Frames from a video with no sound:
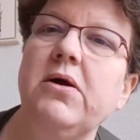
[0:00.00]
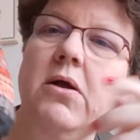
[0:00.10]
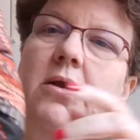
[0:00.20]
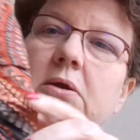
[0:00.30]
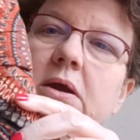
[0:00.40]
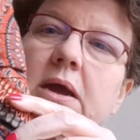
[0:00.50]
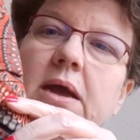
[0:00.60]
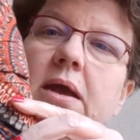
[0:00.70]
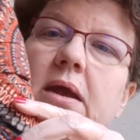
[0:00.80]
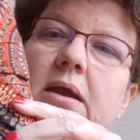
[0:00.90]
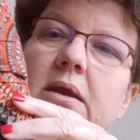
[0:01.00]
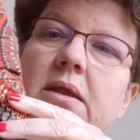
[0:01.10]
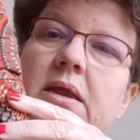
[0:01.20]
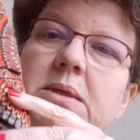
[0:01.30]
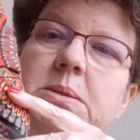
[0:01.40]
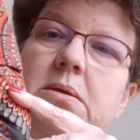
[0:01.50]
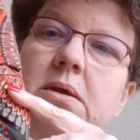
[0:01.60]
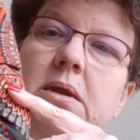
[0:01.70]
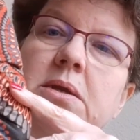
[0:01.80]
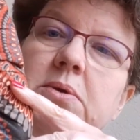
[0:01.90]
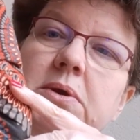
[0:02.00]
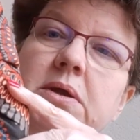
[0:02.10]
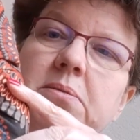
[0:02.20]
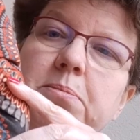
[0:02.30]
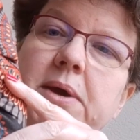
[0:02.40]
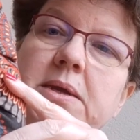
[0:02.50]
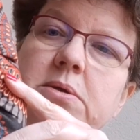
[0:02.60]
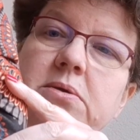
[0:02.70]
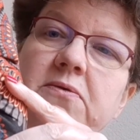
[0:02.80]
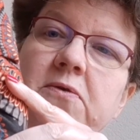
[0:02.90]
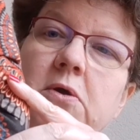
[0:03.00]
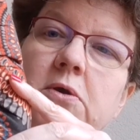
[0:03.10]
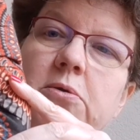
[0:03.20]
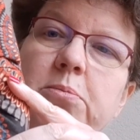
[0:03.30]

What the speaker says: color, and it is still an intricate pattern to follow,